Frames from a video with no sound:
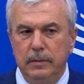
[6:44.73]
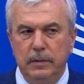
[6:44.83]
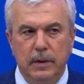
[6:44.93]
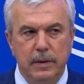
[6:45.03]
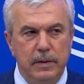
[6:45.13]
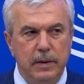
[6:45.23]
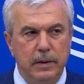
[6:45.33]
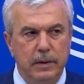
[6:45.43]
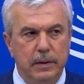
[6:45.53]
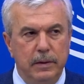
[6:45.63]

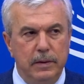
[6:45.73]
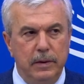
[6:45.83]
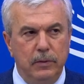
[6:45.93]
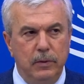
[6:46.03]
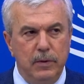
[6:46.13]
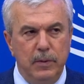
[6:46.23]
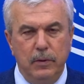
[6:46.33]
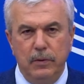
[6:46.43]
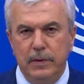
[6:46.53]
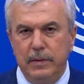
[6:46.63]
industrial uh, sectors
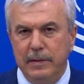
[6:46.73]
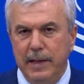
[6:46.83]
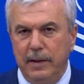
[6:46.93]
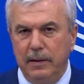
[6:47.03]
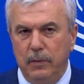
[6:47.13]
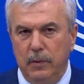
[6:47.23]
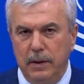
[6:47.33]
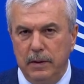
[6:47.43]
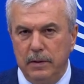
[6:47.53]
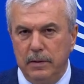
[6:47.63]
because they are the
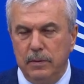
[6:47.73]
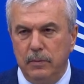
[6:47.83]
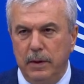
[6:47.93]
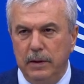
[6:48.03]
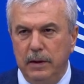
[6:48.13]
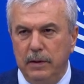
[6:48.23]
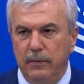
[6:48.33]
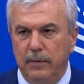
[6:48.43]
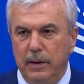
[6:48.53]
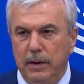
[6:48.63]
ones to
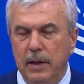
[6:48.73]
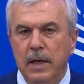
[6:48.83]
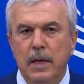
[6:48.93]
identify